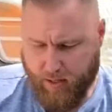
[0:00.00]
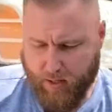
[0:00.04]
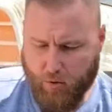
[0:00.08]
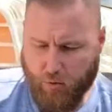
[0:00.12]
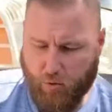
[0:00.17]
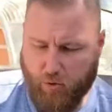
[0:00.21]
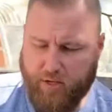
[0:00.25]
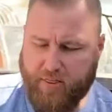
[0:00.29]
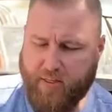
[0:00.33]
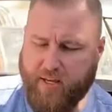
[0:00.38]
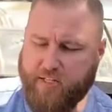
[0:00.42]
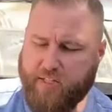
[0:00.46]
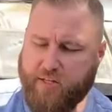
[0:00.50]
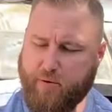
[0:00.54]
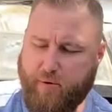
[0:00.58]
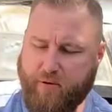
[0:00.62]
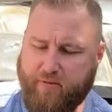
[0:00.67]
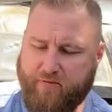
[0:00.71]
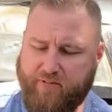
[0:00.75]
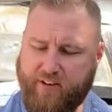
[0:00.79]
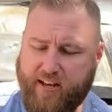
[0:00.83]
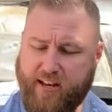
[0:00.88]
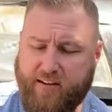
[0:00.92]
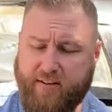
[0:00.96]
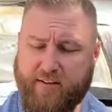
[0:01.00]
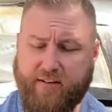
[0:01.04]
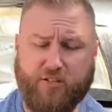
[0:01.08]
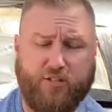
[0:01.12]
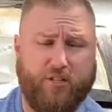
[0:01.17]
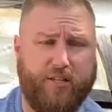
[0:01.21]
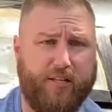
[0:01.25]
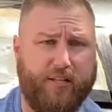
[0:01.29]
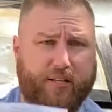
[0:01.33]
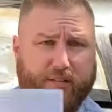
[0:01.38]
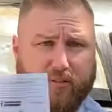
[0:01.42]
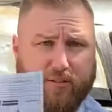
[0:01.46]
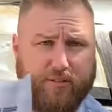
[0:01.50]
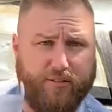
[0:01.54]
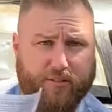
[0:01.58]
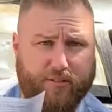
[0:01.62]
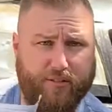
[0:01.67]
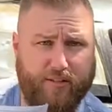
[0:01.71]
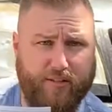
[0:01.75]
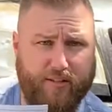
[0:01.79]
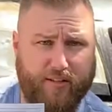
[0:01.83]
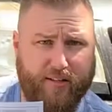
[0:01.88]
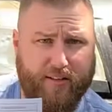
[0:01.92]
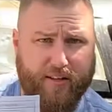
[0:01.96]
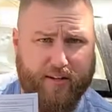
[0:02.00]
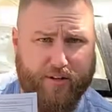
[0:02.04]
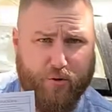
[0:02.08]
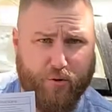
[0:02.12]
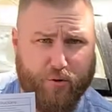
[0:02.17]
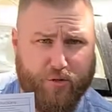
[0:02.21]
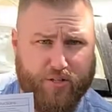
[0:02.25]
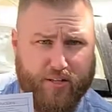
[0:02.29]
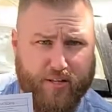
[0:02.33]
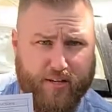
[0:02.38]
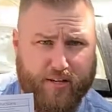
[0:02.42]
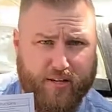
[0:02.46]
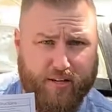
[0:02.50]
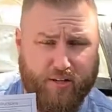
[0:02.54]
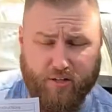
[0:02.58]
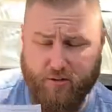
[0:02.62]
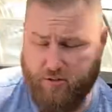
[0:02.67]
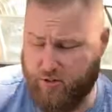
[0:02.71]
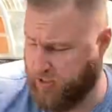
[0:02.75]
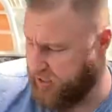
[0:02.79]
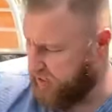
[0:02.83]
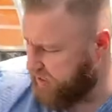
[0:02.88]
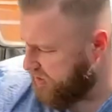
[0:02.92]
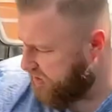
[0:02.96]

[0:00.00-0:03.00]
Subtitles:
One of the things that we found is that of course, it includes an